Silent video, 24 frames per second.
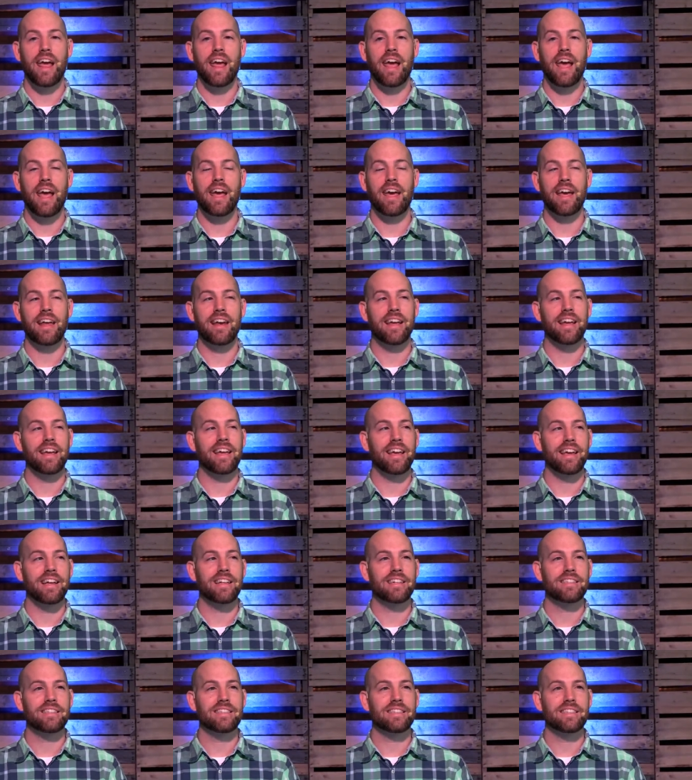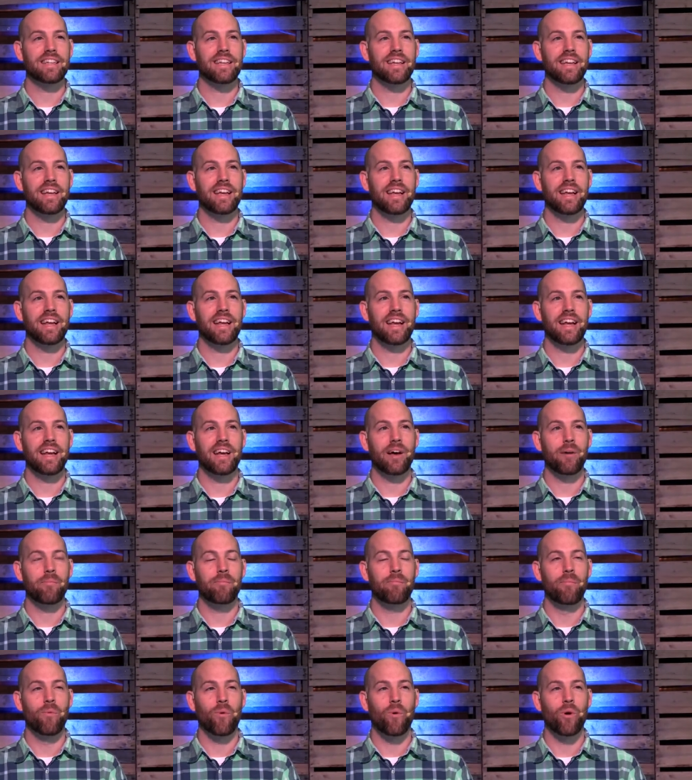And it gets
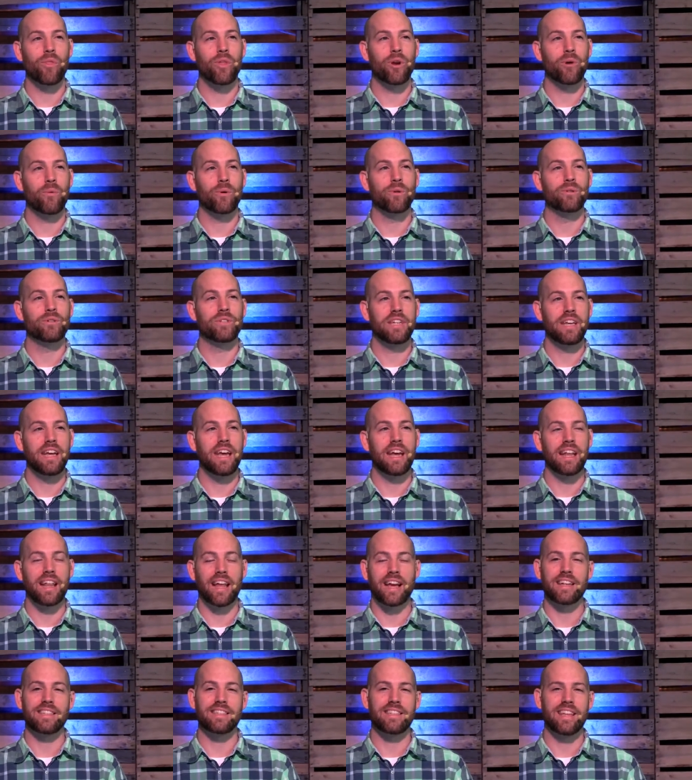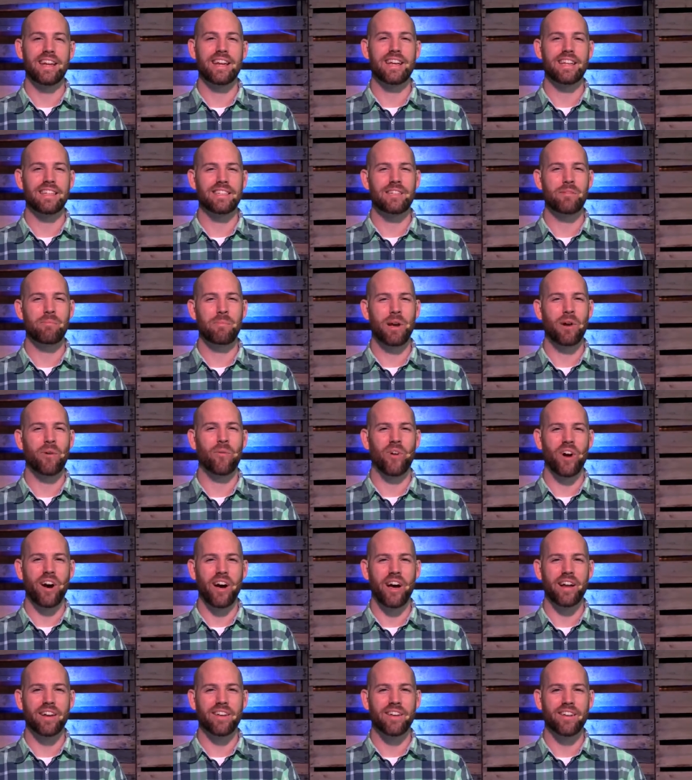more than a routine. Like I said, it gets to be a
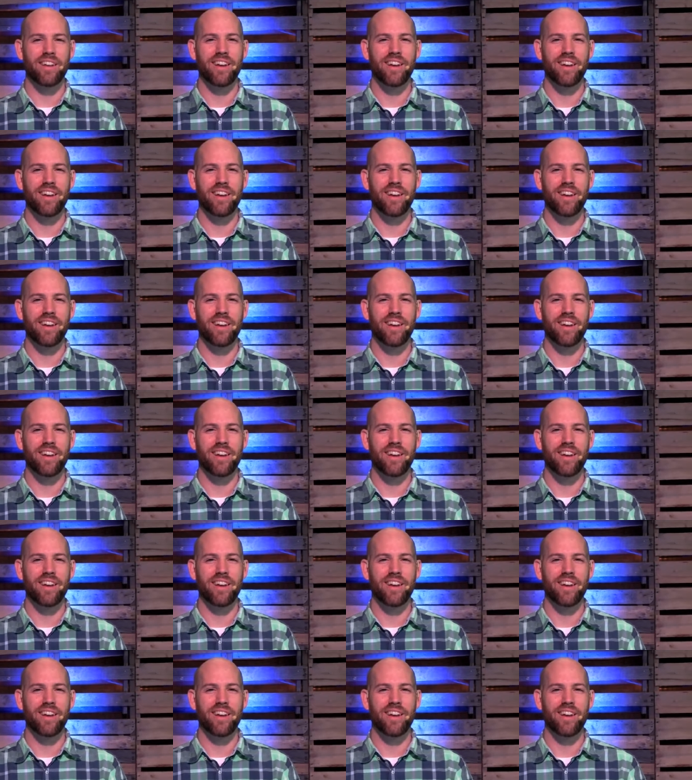rut.